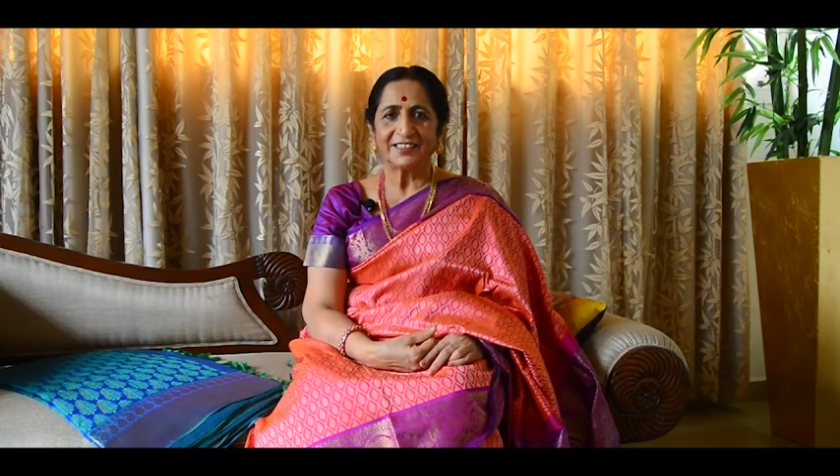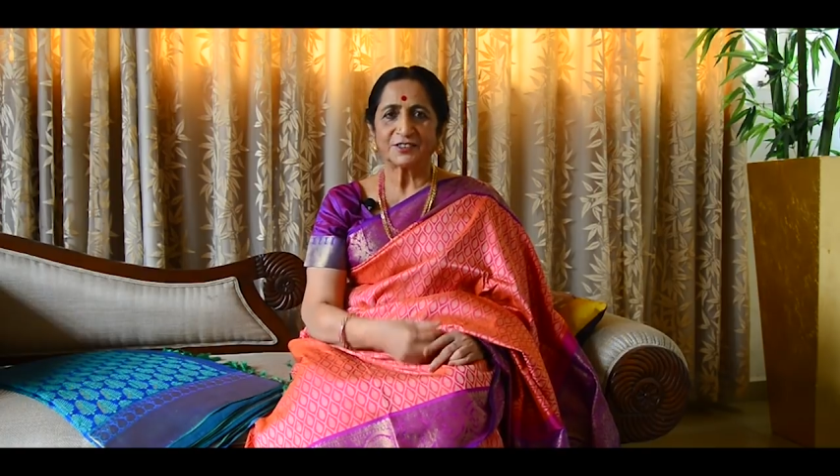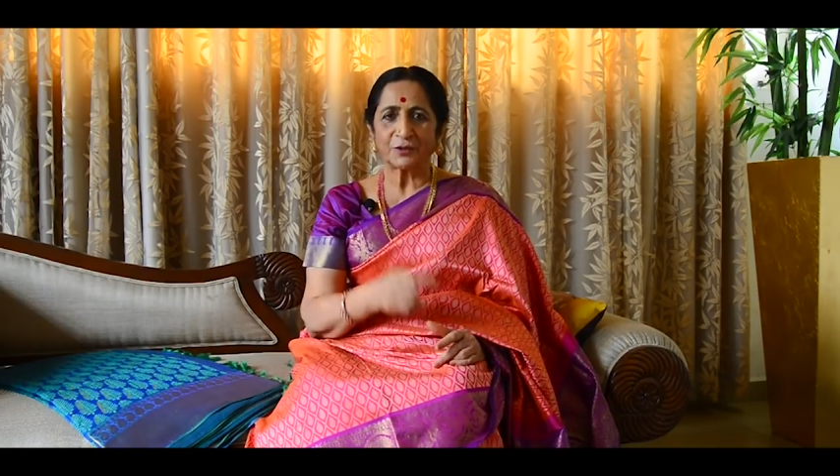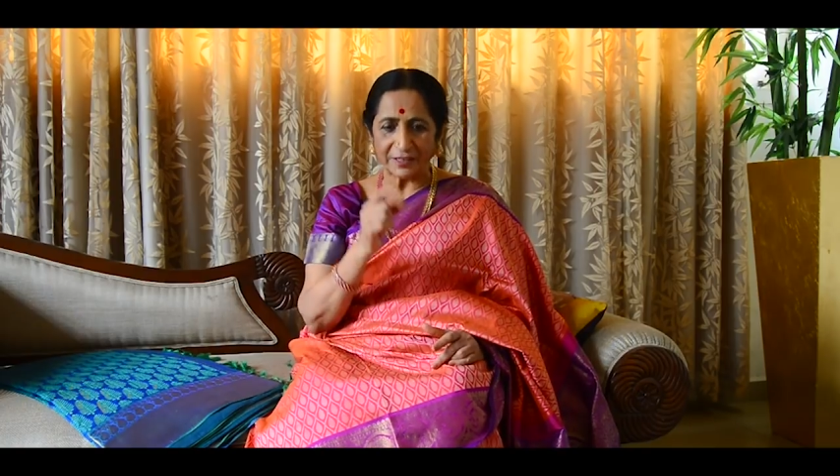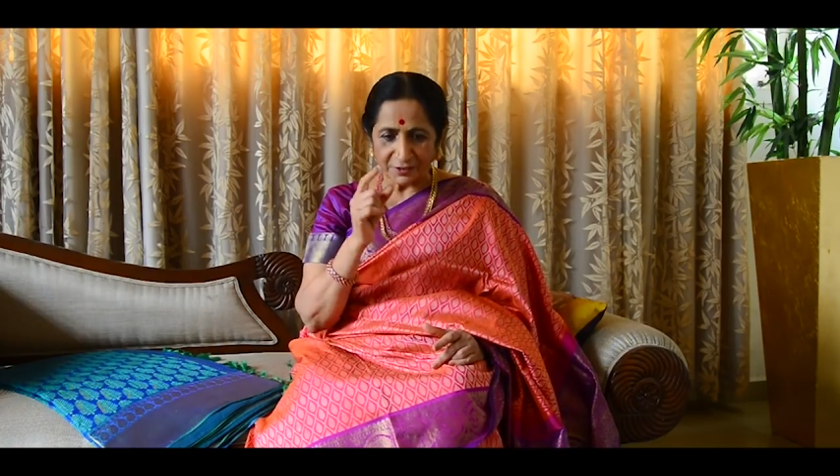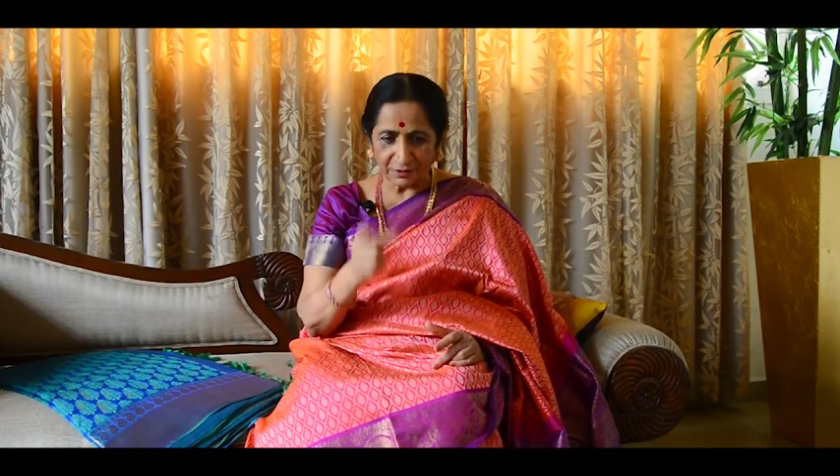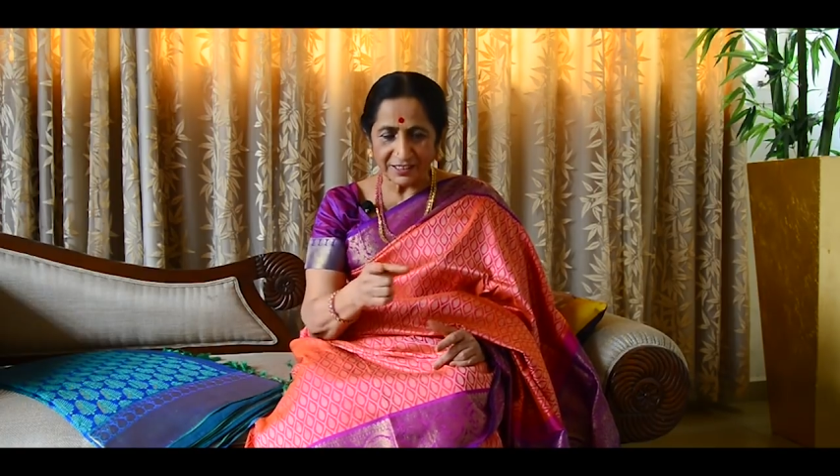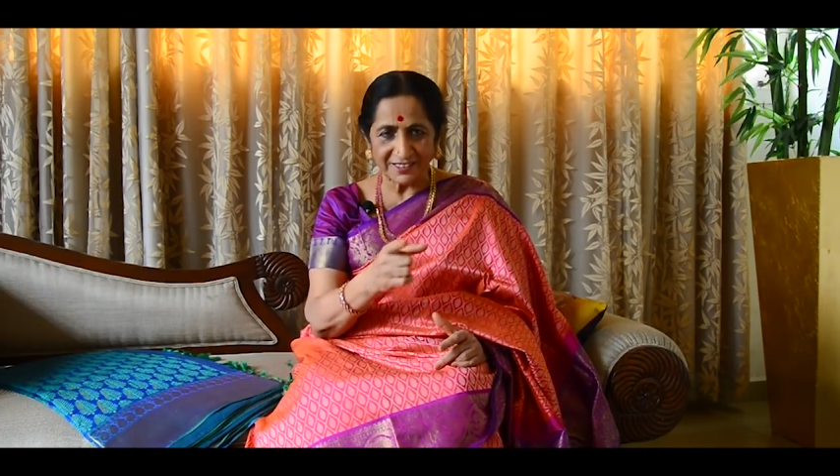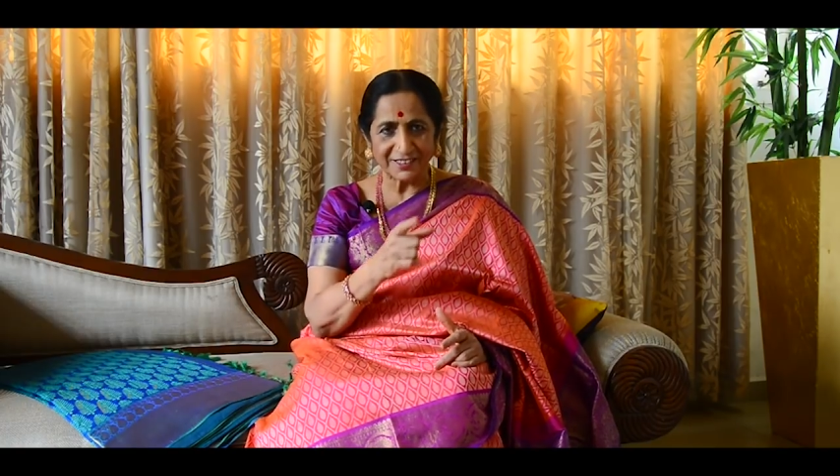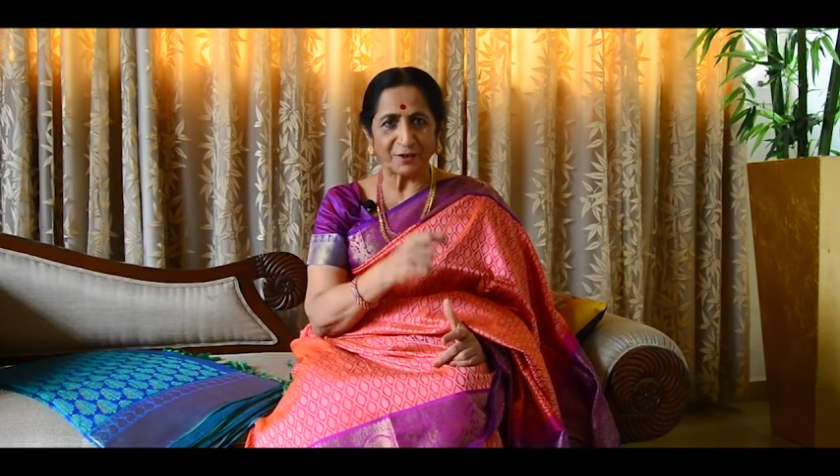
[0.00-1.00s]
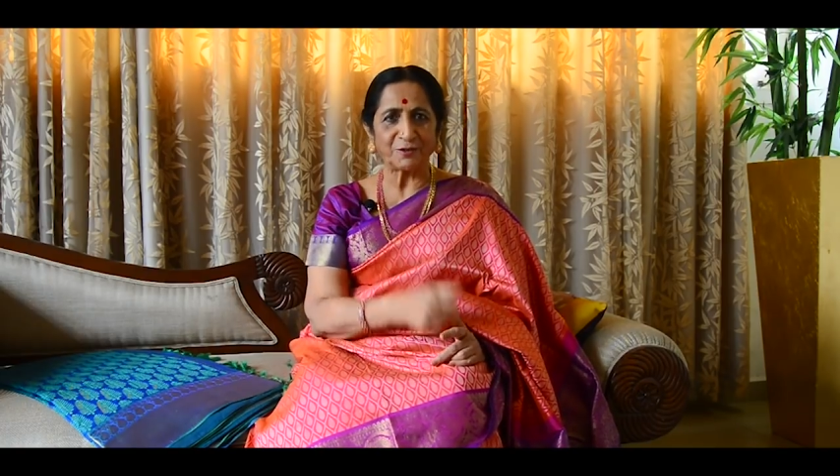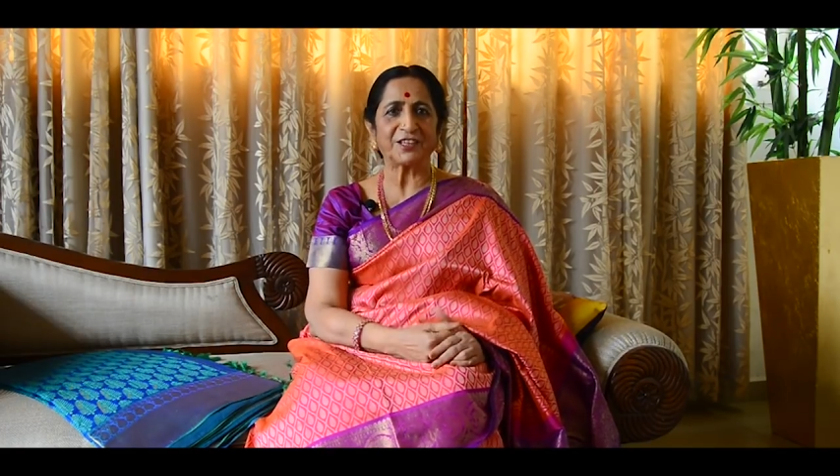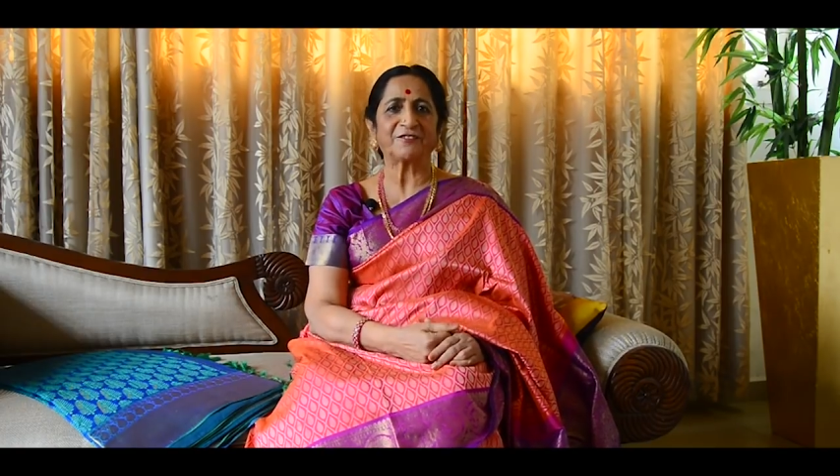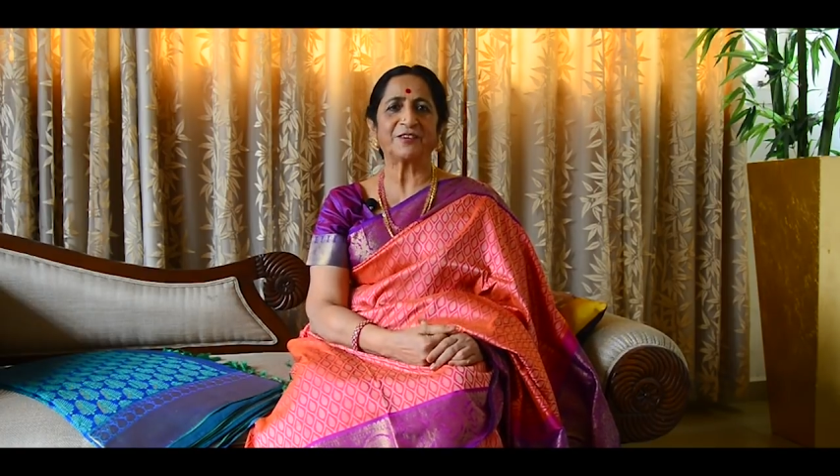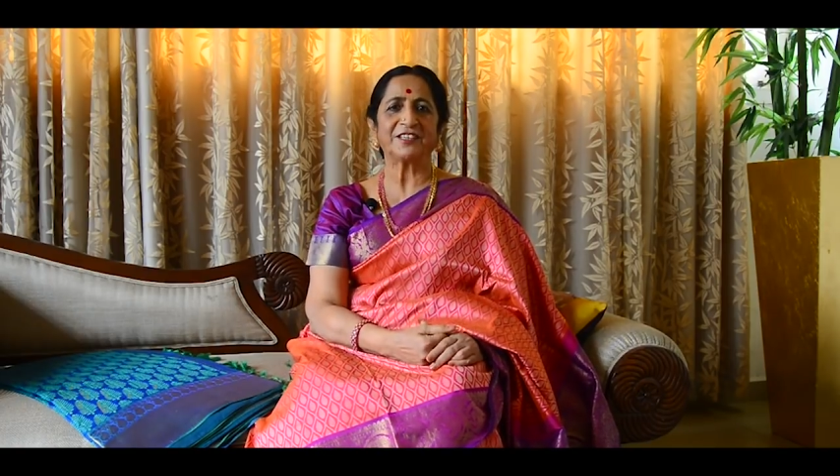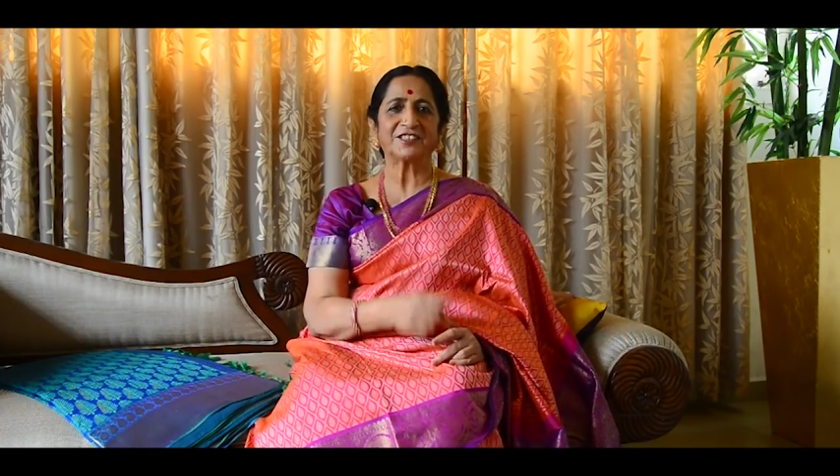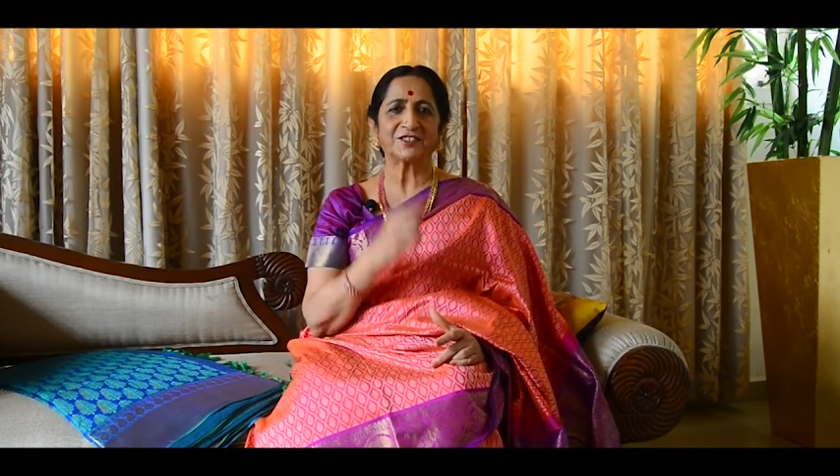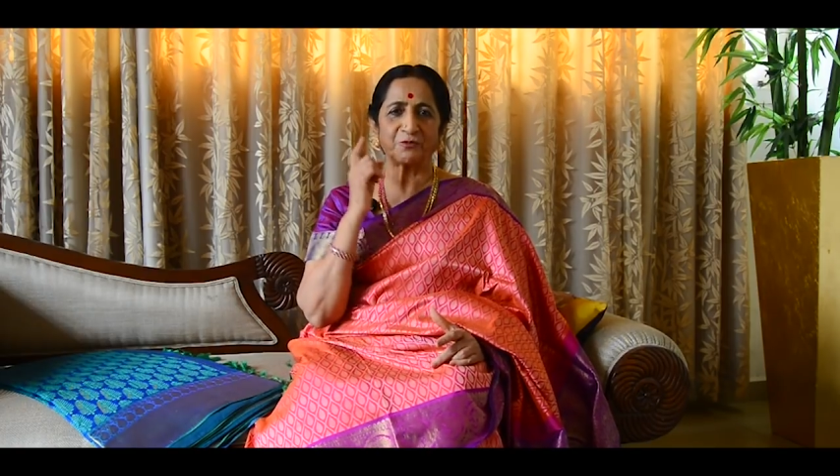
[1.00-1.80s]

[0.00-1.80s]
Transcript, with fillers: So as soon as the sound check finished,